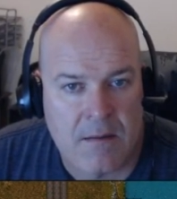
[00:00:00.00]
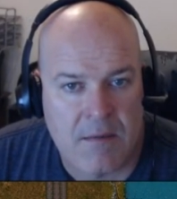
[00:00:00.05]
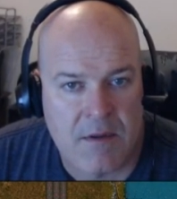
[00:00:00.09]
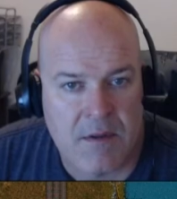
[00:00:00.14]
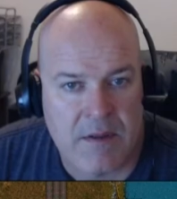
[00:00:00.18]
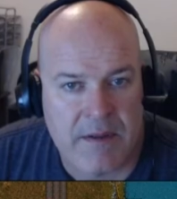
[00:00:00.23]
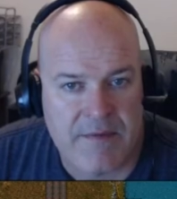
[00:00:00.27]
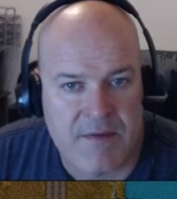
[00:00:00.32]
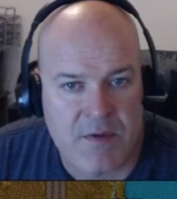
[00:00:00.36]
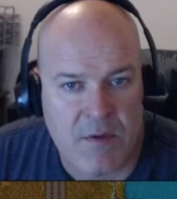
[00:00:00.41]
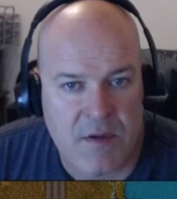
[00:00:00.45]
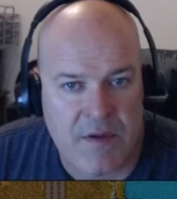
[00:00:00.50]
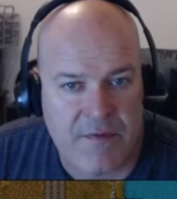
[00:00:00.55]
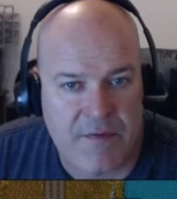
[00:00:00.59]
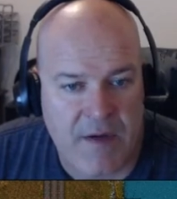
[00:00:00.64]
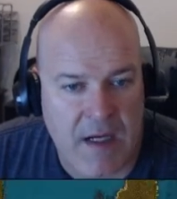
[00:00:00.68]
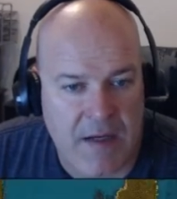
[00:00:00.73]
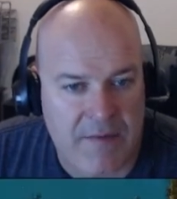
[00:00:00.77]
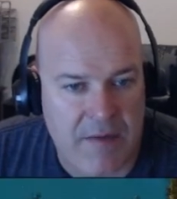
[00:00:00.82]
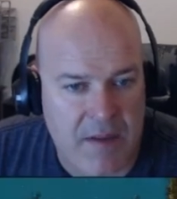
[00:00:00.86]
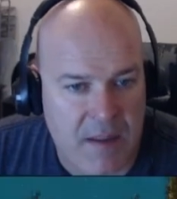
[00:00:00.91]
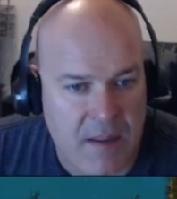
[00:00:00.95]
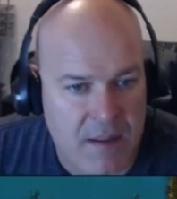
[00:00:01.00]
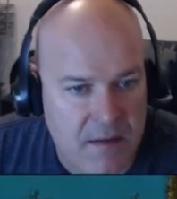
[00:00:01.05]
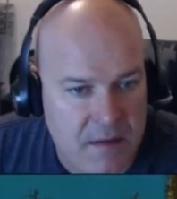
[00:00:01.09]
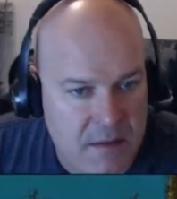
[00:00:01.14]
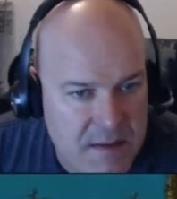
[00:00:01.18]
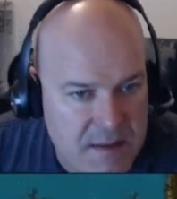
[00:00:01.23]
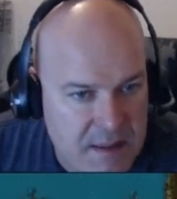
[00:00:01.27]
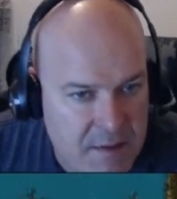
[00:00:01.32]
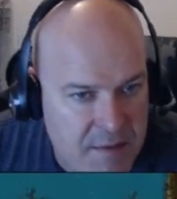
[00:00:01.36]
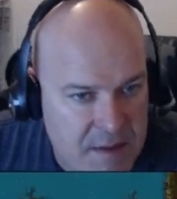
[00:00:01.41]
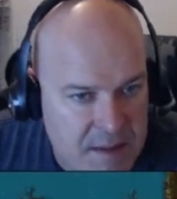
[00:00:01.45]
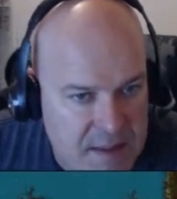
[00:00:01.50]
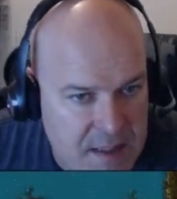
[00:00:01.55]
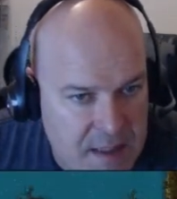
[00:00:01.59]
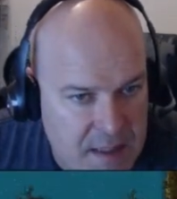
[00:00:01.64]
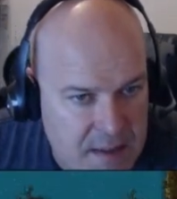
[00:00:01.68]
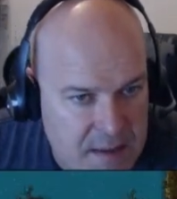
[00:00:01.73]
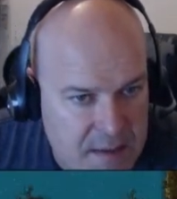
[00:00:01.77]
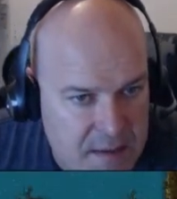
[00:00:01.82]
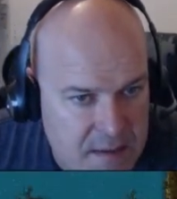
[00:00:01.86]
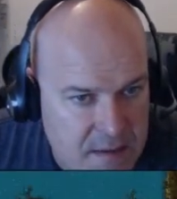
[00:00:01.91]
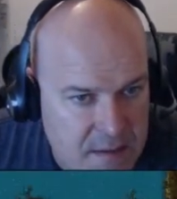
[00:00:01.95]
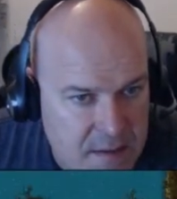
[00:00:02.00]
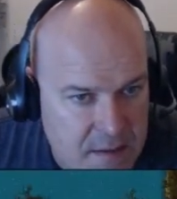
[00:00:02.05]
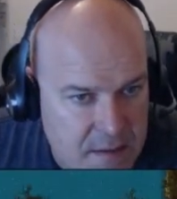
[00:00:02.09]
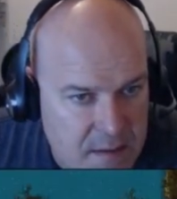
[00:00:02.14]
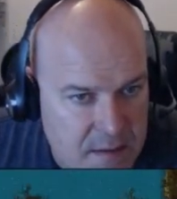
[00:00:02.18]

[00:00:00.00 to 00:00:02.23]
We only have 25, huh? Is that what it says?